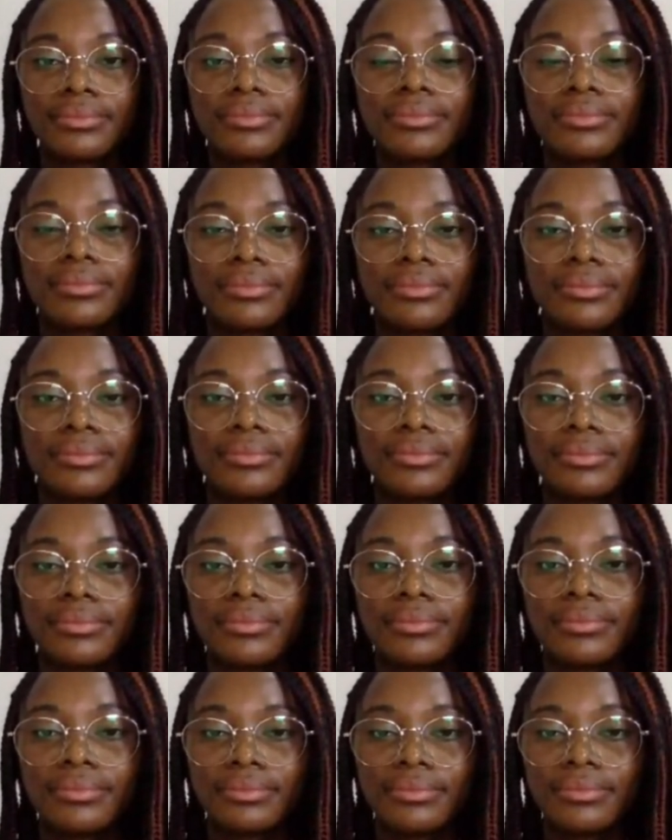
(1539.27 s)

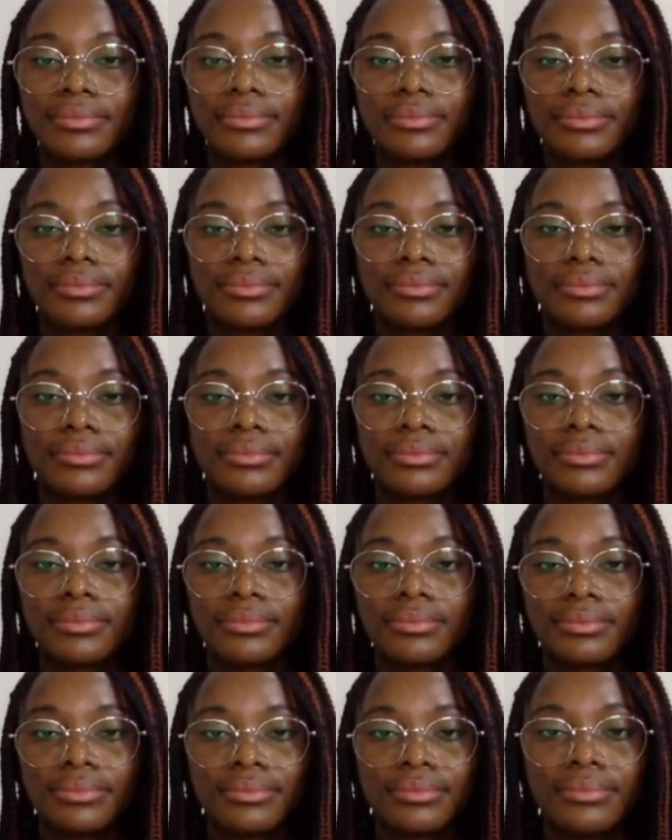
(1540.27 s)

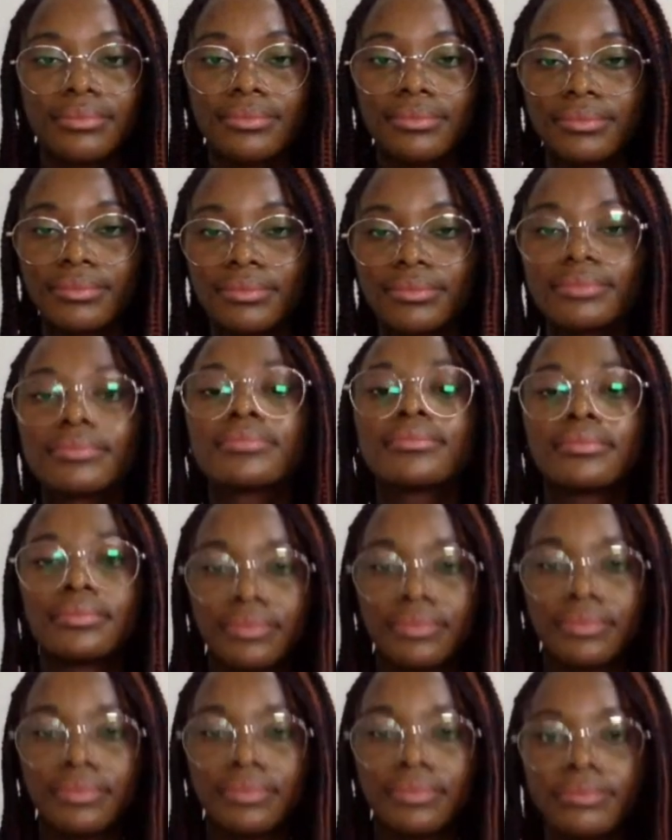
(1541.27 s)

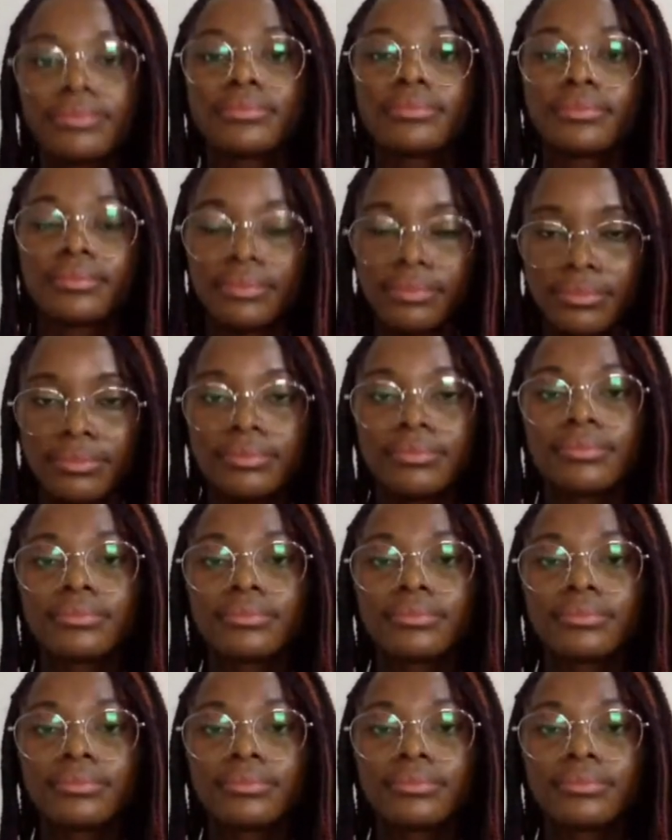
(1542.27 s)
This person isn't speaking.